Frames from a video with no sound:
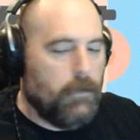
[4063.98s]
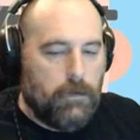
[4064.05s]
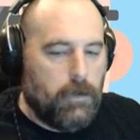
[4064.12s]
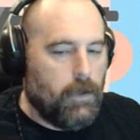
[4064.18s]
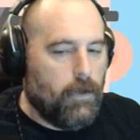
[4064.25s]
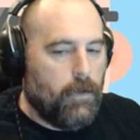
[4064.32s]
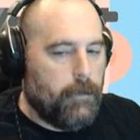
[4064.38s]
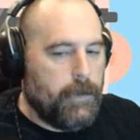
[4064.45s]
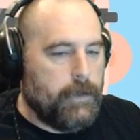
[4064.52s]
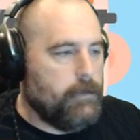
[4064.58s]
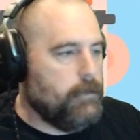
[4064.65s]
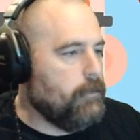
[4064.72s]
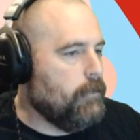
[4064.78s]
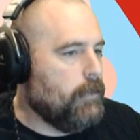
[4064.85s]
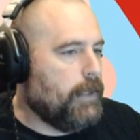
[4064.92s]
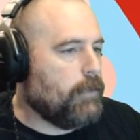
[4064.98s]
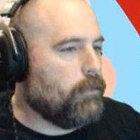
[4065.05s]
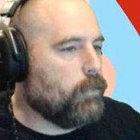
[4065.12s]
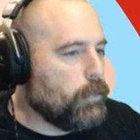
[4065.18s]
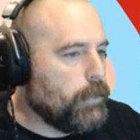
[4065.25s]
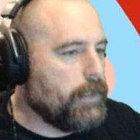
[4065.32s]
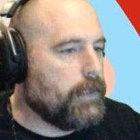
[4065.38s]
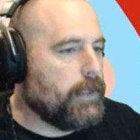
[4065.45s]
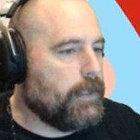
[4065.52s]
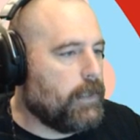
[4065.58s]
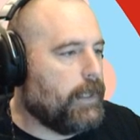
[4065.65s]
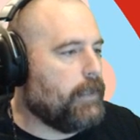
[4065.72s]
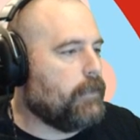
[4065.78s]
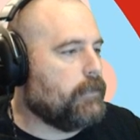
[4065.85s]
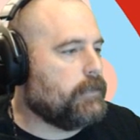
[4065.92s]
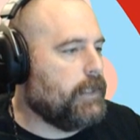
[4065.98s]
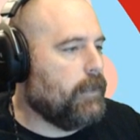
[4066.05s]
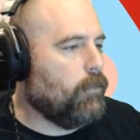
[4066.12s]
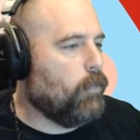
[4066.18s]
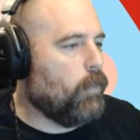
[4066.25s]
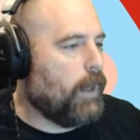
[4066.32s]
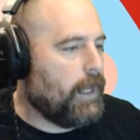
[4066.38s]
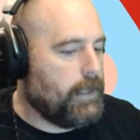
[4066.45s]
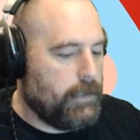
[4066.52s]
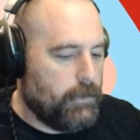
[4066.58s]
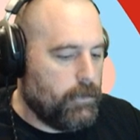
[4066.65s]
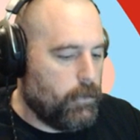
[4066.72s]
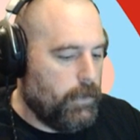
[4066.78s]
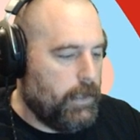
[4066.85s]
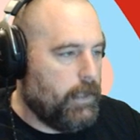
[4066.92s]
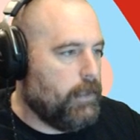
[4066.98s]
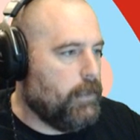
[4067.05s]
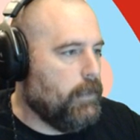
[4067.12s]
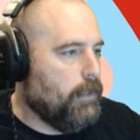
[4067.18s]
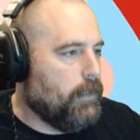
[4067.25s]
You know what I mean? I really like seeing what I can create.